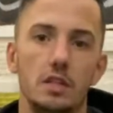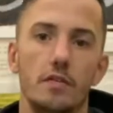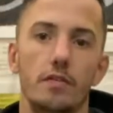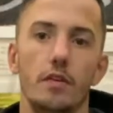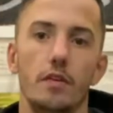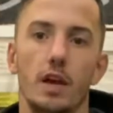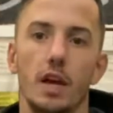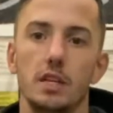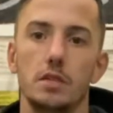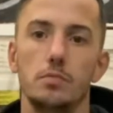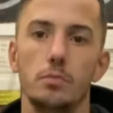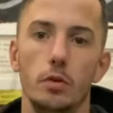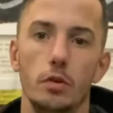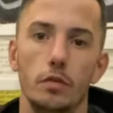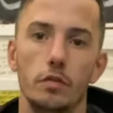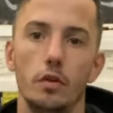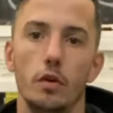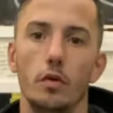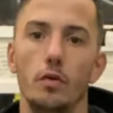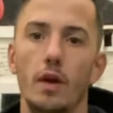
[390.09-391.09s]
If it gets
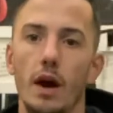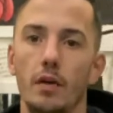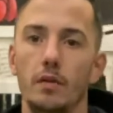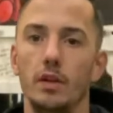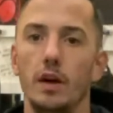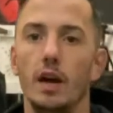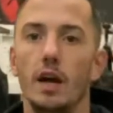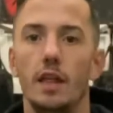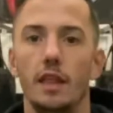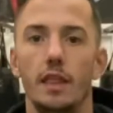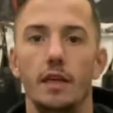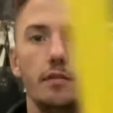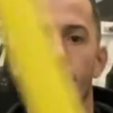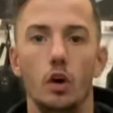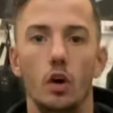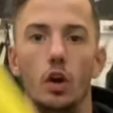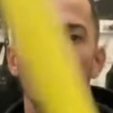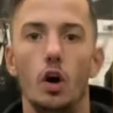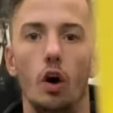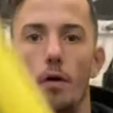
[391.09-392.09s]
moved around, they've
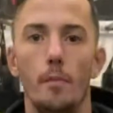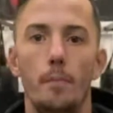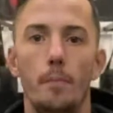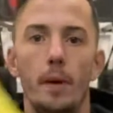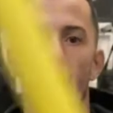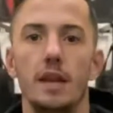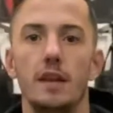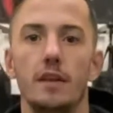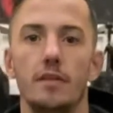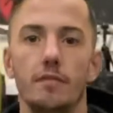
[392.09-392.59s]
got a lot of bend